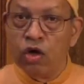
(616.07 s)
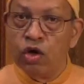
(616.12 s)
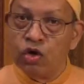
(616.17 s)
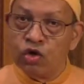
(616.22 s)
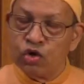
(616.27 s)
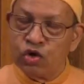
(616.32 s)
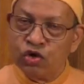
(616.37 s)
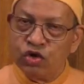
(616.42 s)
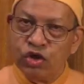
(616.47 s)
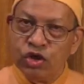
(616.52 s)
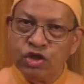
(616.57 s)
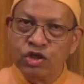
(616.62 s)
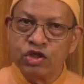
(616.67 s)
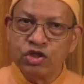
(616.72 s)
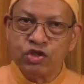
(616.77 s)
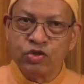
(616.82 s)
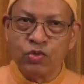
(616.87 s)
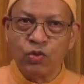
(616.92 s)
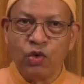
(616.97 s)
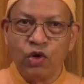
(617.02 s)
So
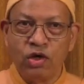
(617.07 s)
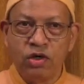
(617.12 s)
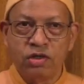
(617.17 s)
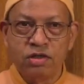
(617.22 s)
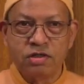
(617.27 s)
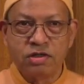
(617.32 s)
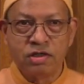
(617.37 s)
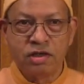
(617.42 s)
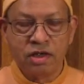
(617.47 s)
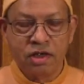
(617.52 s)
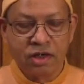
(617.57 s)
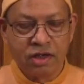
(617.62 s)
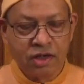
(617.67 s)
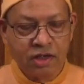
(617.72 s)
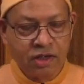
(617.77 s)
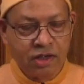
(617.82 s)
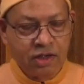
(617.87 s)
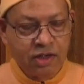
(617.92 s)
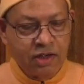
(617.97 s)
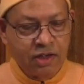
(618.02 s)
this was
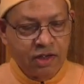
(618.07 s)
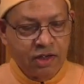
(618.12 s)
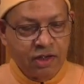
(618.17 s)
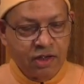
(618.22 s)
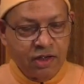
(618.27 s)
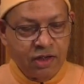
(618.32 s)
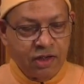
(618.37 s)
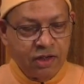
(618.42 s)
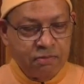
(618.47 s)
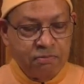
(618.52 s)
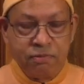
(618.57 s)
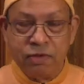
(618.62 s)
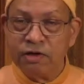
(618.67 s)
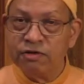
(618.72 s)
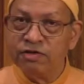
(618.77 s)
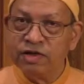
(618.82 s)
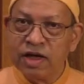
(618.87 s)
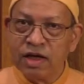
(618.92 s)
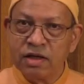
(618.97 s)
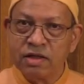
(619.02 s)

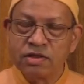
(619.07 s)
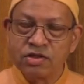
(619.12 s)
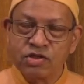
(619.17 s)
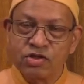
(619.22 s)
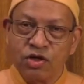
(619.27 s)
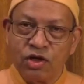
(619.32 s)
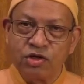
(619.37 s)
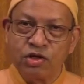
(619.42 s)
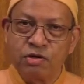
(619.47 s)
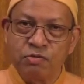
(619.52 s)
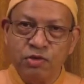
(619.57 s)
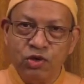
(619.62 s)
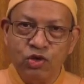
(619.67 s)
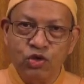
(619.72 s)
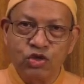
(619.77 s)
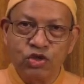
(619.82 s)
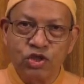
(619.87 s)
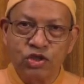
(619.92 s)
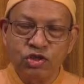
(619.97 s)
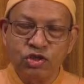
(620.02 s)
Bhavanath's
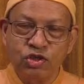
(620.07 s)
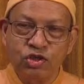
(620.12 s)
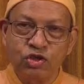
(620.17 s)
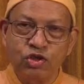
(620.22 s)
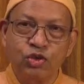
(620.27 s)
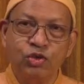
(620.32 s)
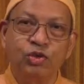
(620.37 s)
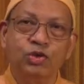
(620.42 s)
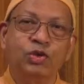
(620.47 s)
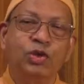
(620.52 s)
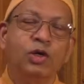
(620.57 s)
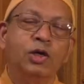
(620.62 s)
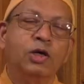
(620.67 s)
contributions to